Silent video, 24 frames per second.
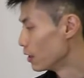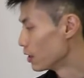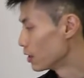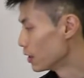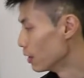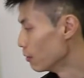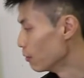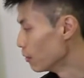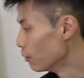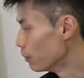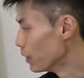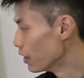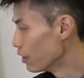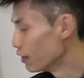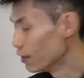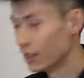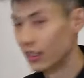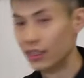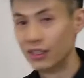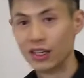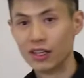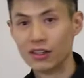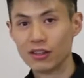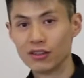Some are better
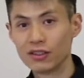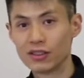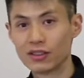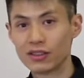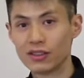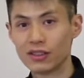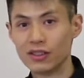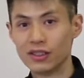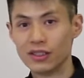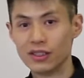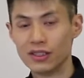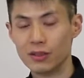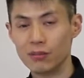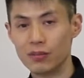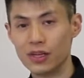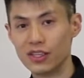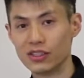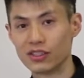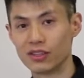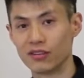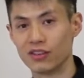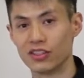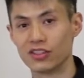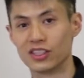than others,
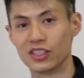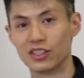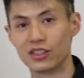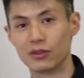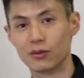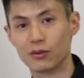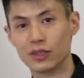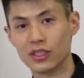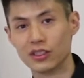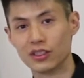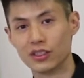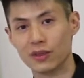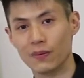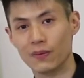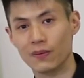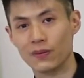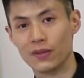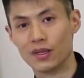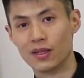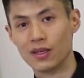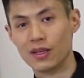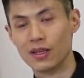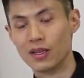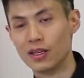depends on your situation.
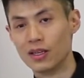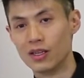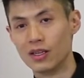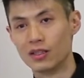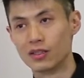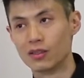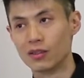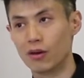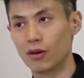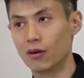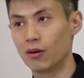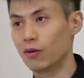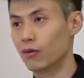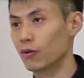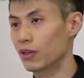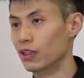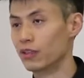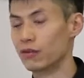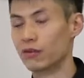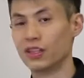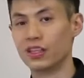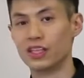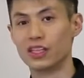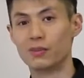So
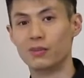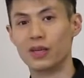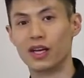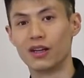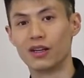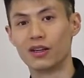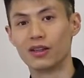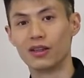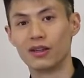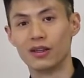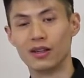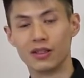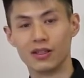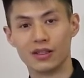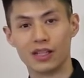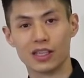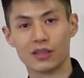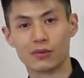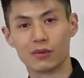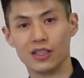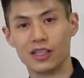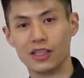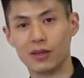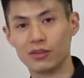which one is better?
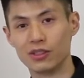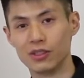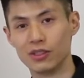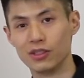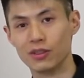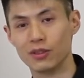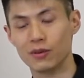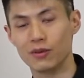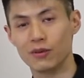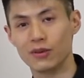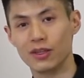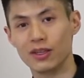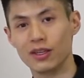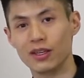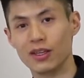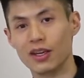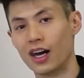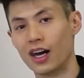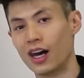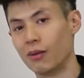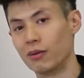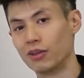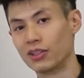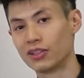That's really up to you.
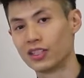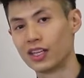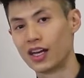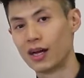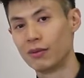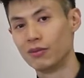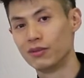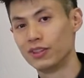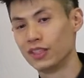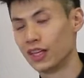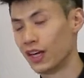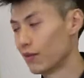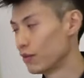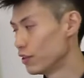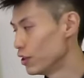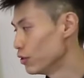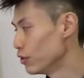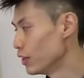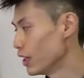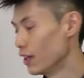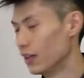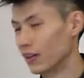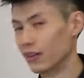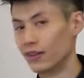How much time do you have to
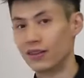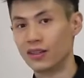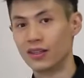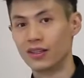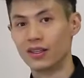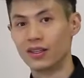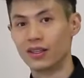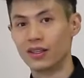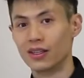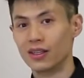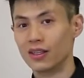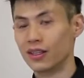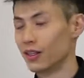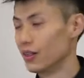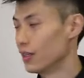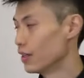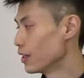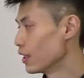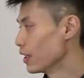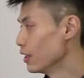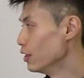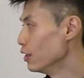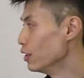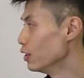train?
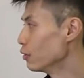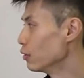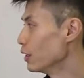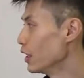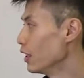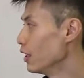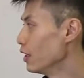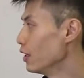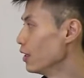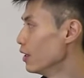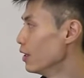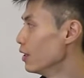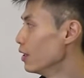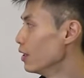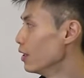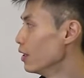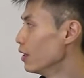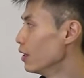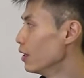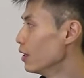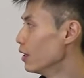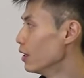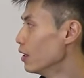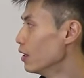Can you train
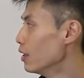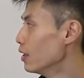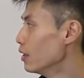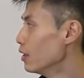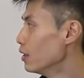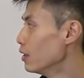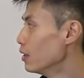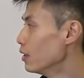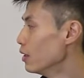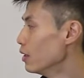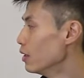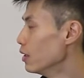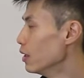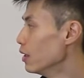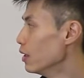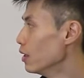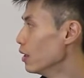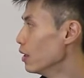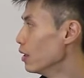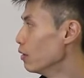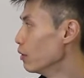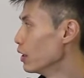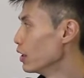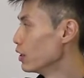
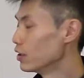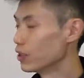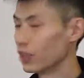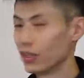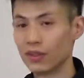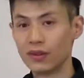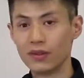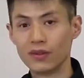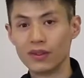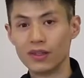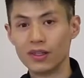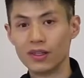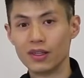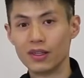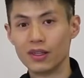Wing Chun?